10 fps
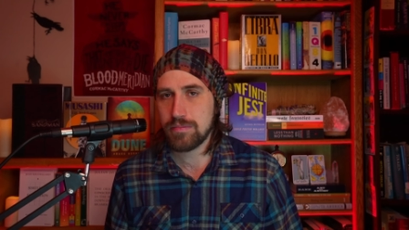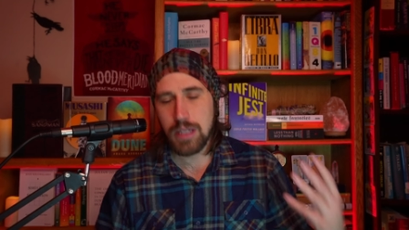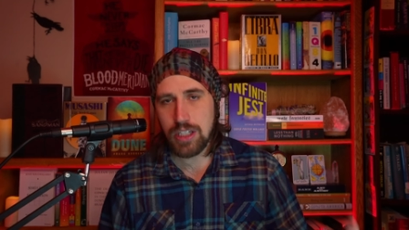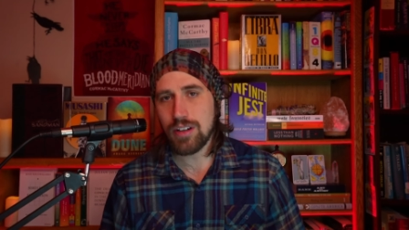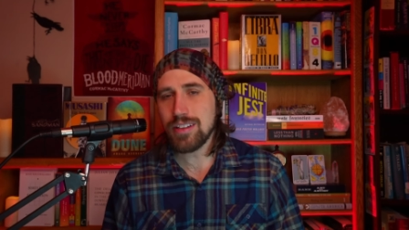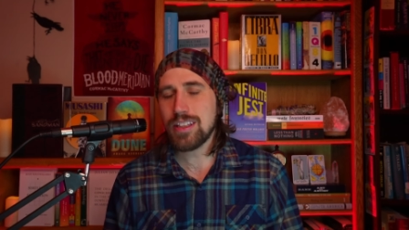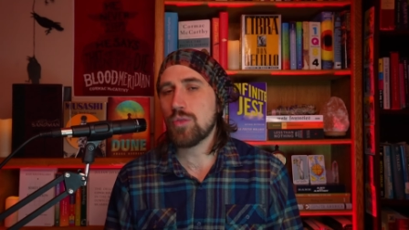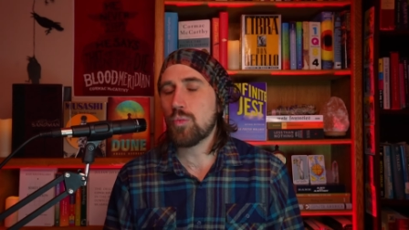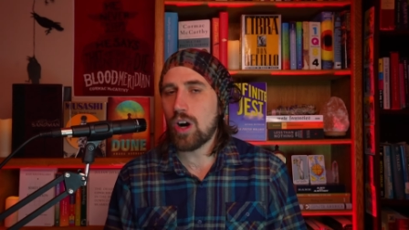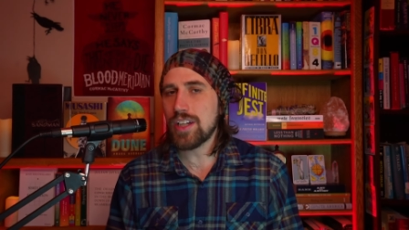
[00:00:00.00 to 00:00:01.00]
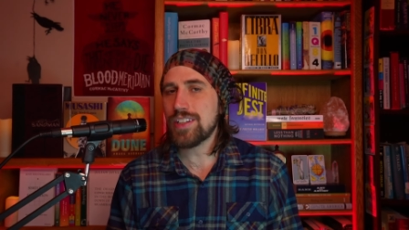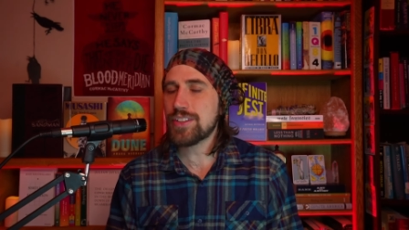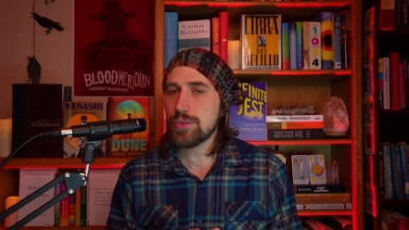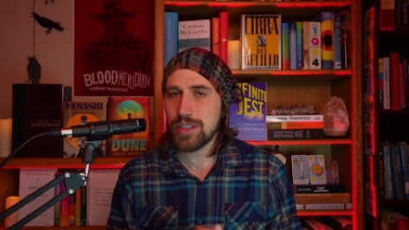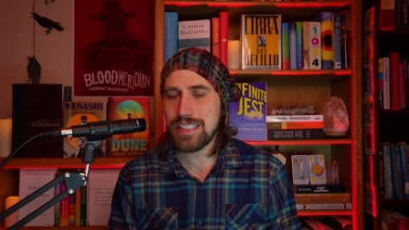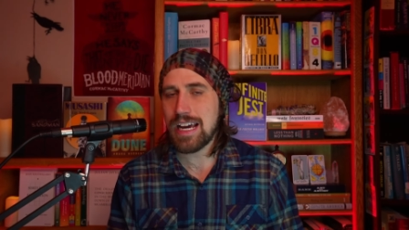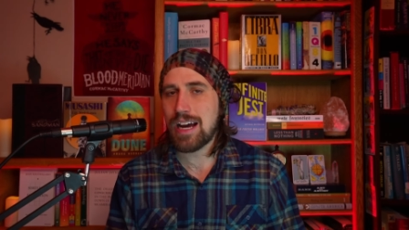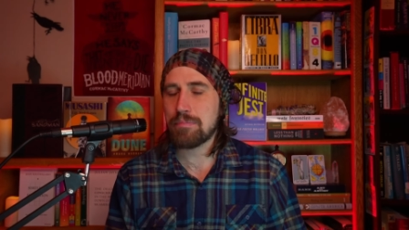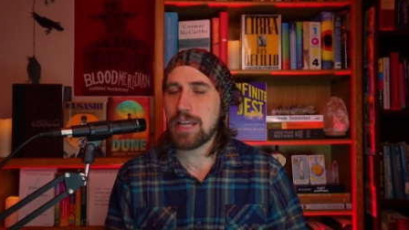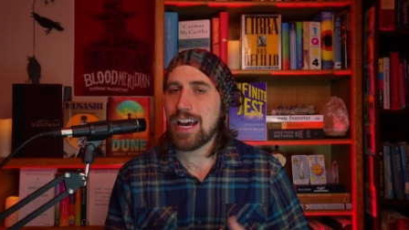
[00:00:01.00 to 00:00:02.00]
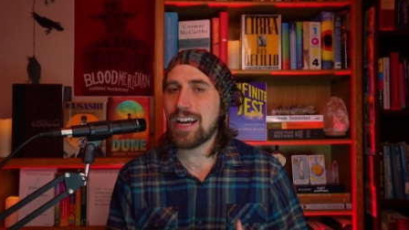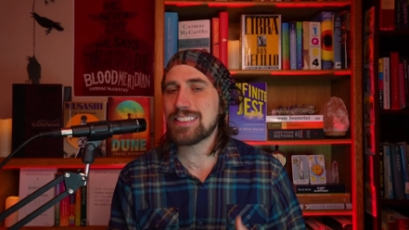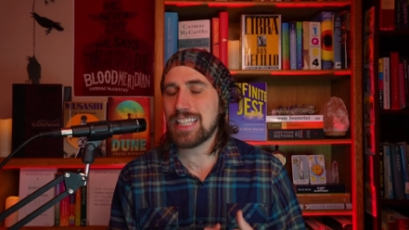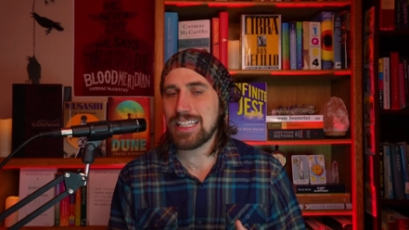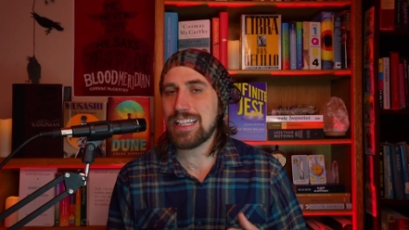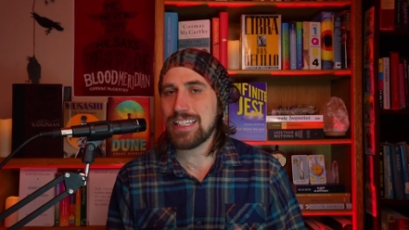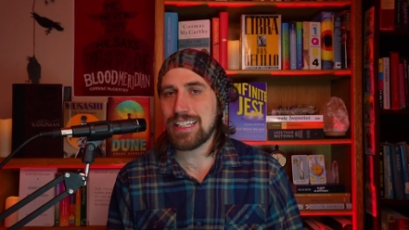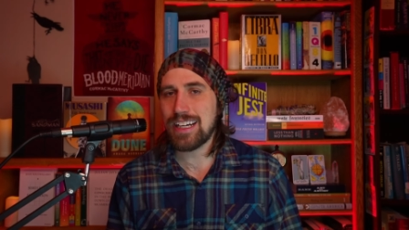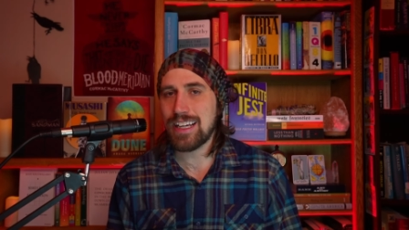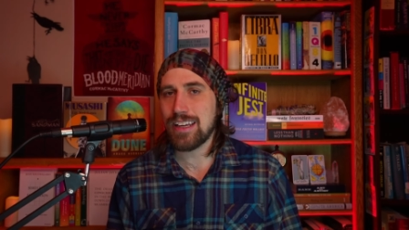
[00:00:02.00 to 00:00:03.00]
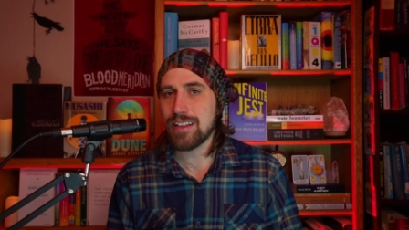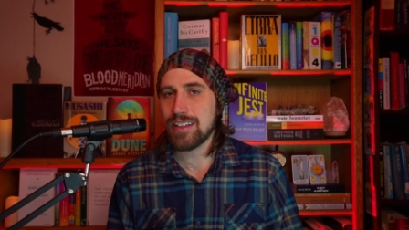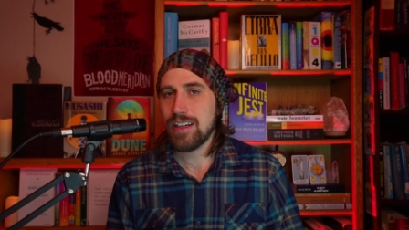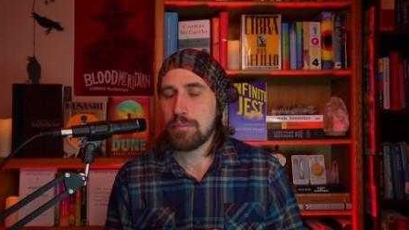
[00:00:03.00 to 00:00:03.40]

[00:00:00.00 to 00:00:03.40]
McCarthy wanted to adapt As I Lay Dying